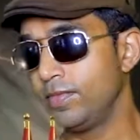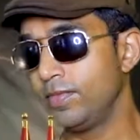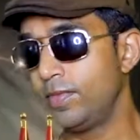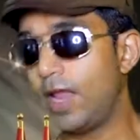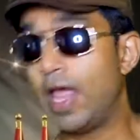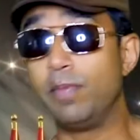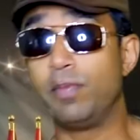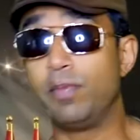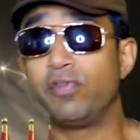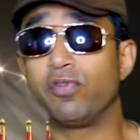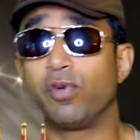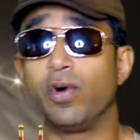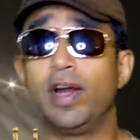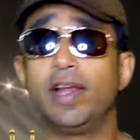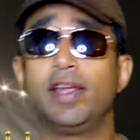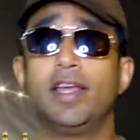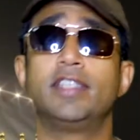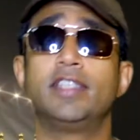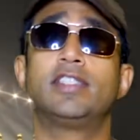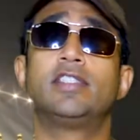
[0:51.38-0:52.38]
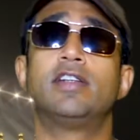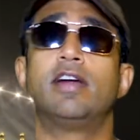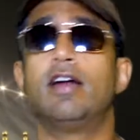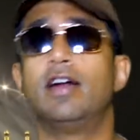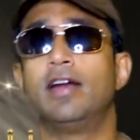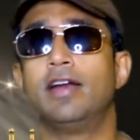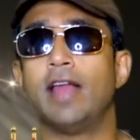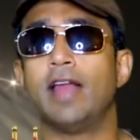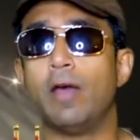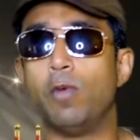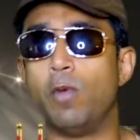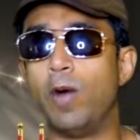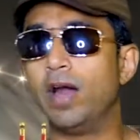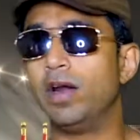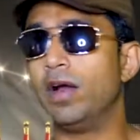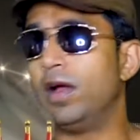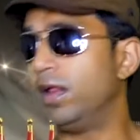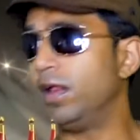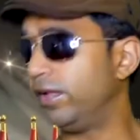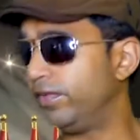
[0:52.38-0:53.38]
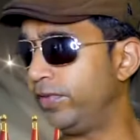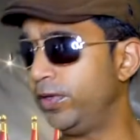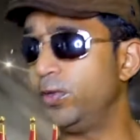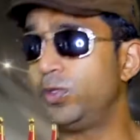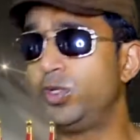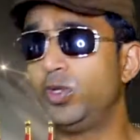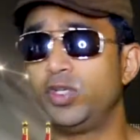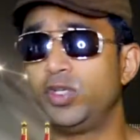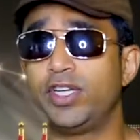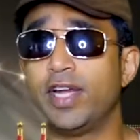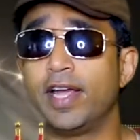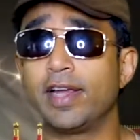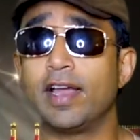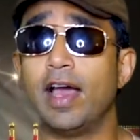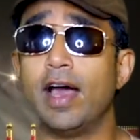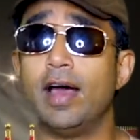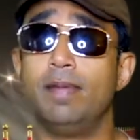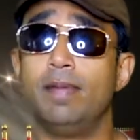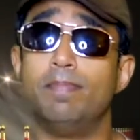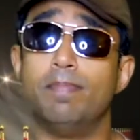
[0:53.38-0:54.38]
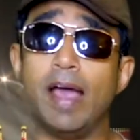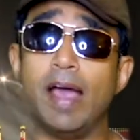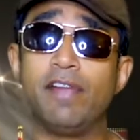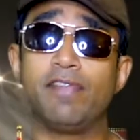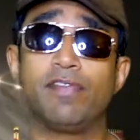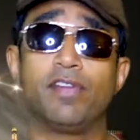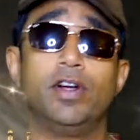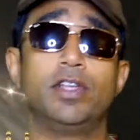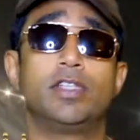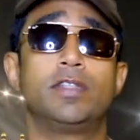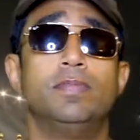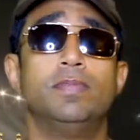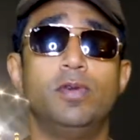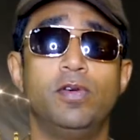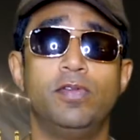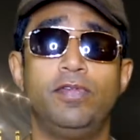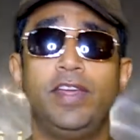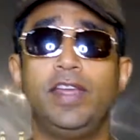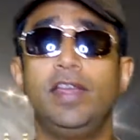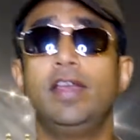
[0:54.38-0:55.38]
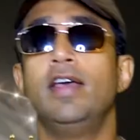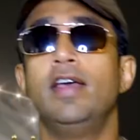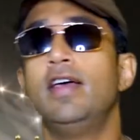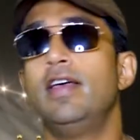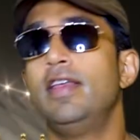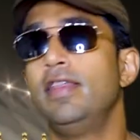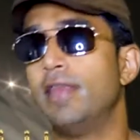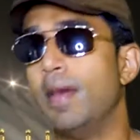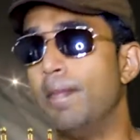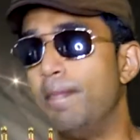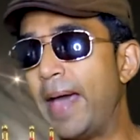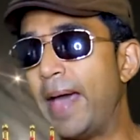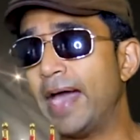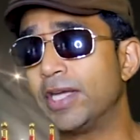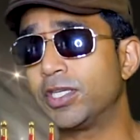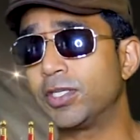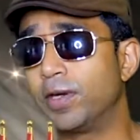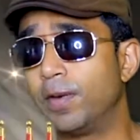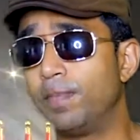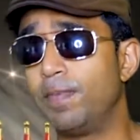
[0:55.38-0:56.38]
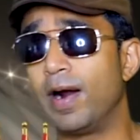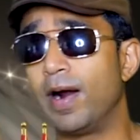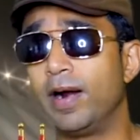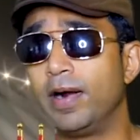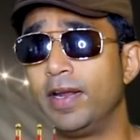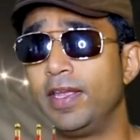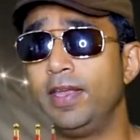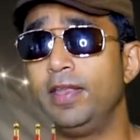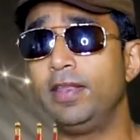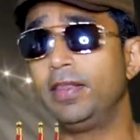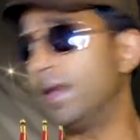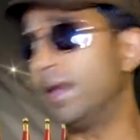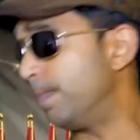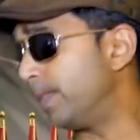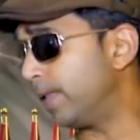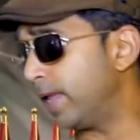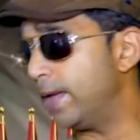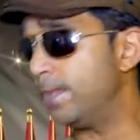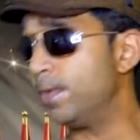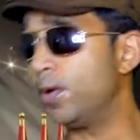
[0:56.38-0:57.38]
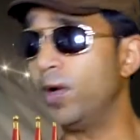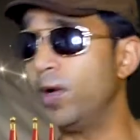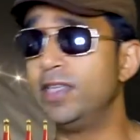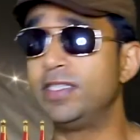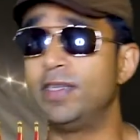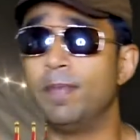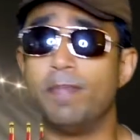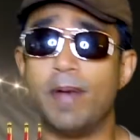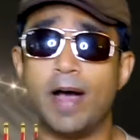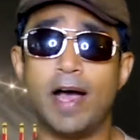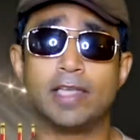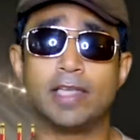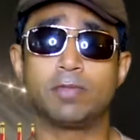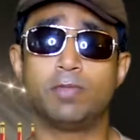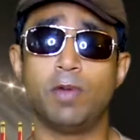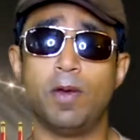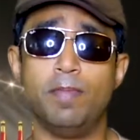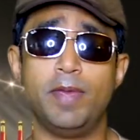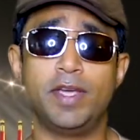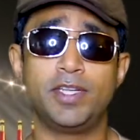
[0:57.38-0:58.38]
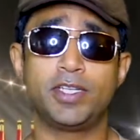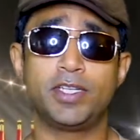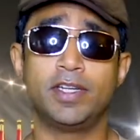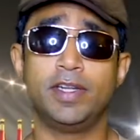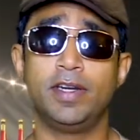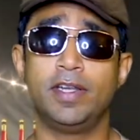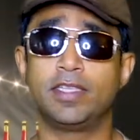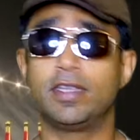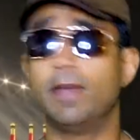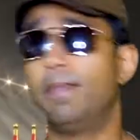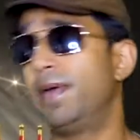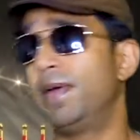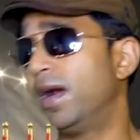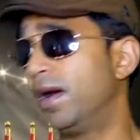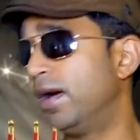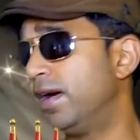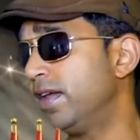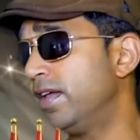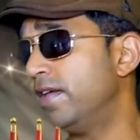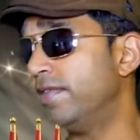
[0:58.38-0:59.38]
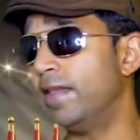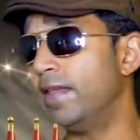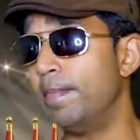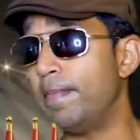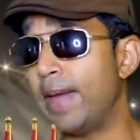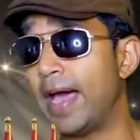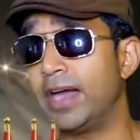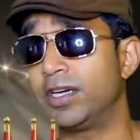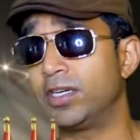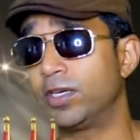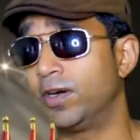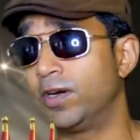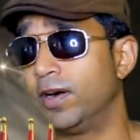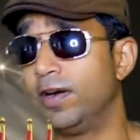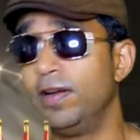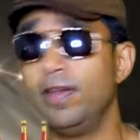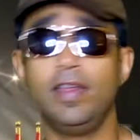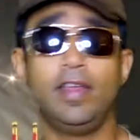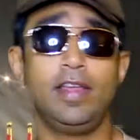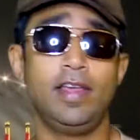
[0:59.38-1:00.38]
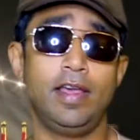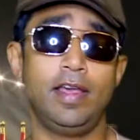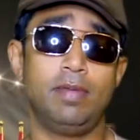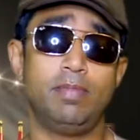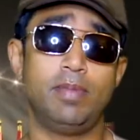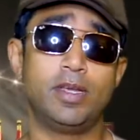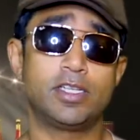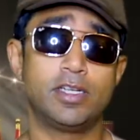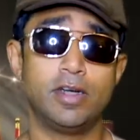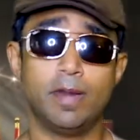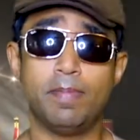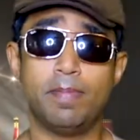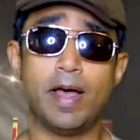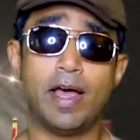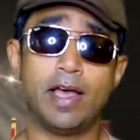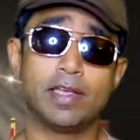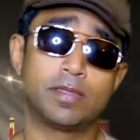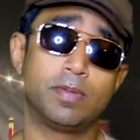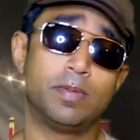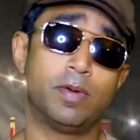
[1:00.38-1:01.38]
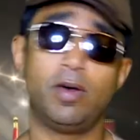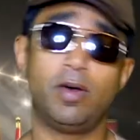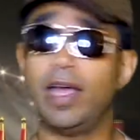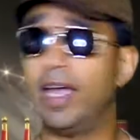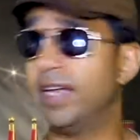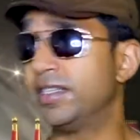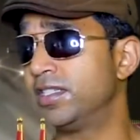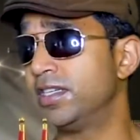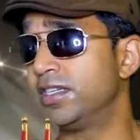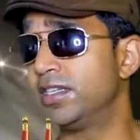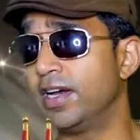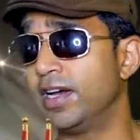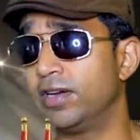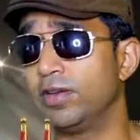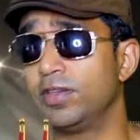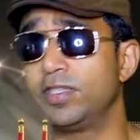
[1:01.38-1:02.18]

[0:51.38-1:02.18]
And before I get started, I want all of you to check out my first movie, The Bachelor Party, The Playboy's Impossible Mission. It's a parody of The Bachelor and Mission Impossible, as the title